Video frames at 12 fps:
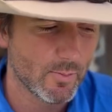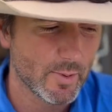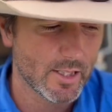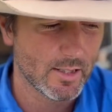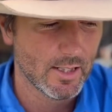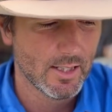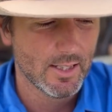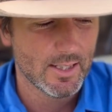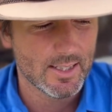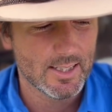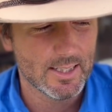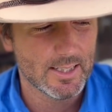but
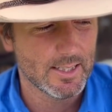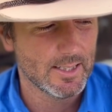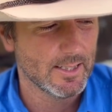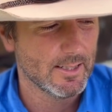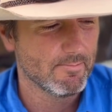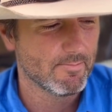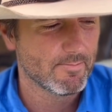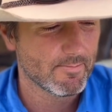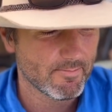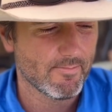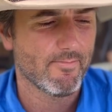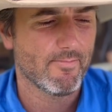
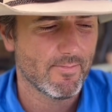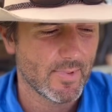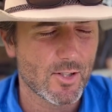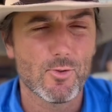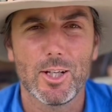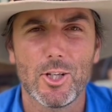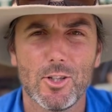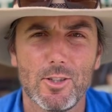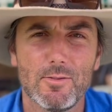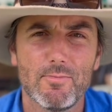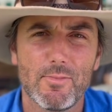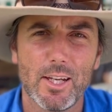that's really
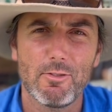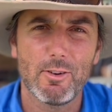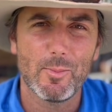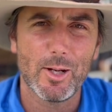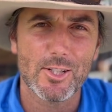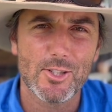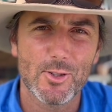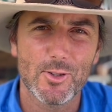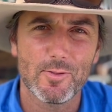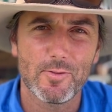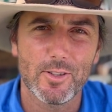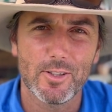cool. Thank you very much
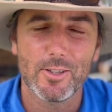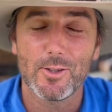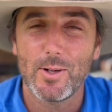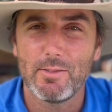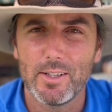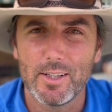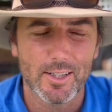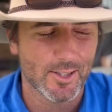for whoever